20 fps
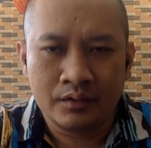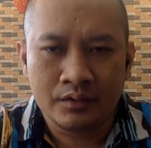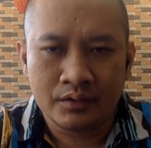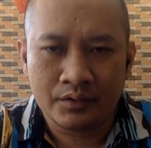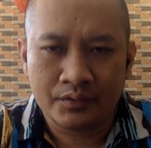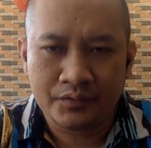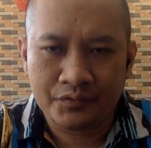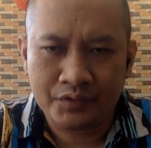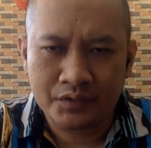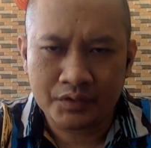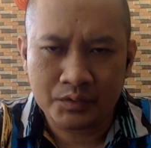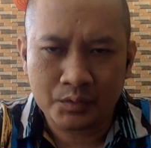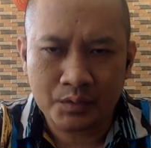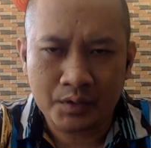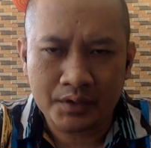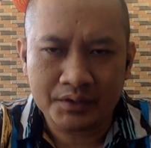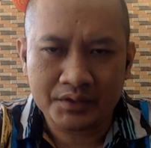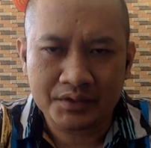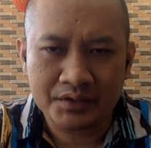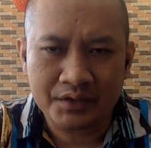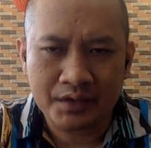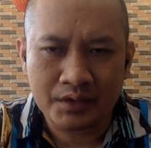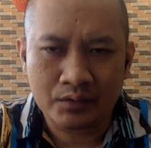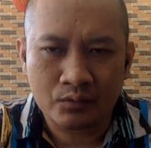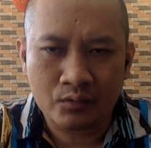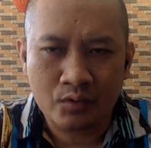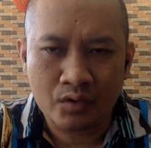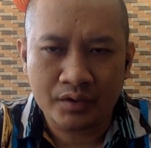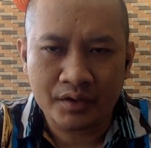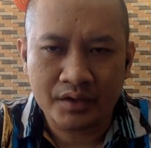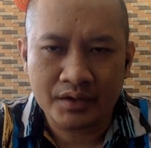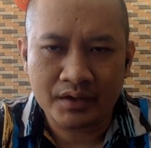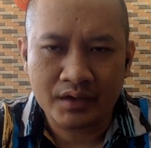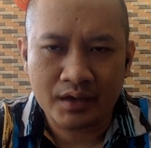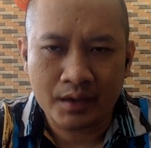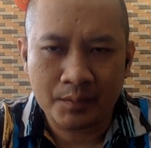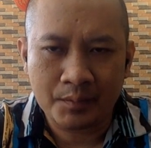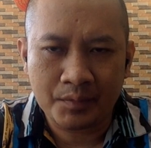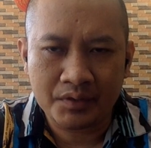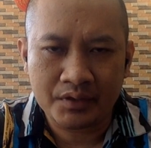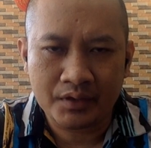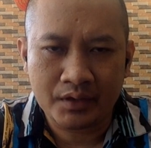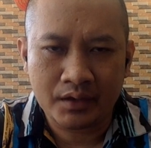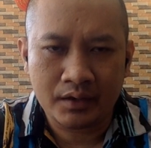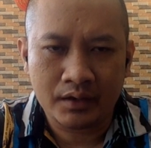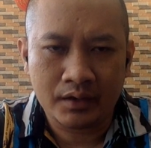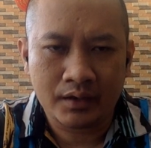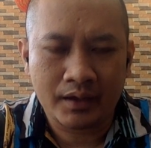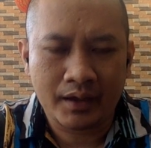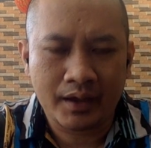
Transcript: The first one is net working capital,